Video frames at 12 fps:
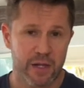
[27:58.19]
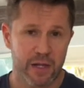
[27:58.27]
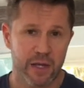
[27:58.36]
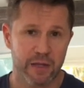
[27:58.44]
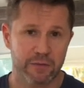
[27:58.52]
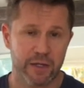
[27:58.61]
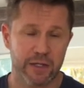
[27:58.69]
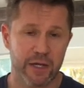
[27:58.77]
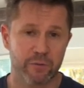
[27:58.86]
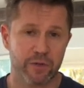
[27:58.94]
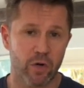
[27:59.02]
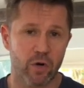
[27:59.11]
And then I
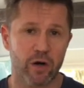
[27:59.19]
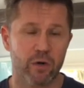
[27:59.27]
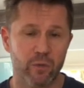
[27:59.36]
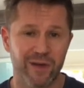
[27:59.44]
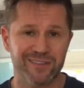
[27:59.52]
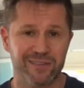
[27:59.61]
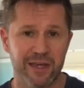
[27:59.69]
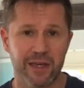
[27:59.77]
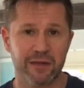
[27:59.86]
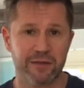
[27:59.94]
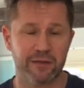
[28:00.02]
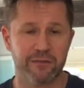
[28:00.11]
would always
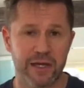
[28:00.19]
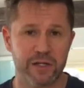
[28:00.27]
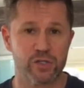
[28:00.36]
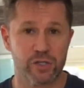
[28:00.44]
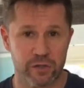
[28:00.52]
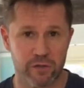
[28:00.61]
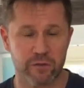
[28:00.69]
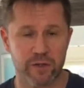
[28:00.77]
end that journaling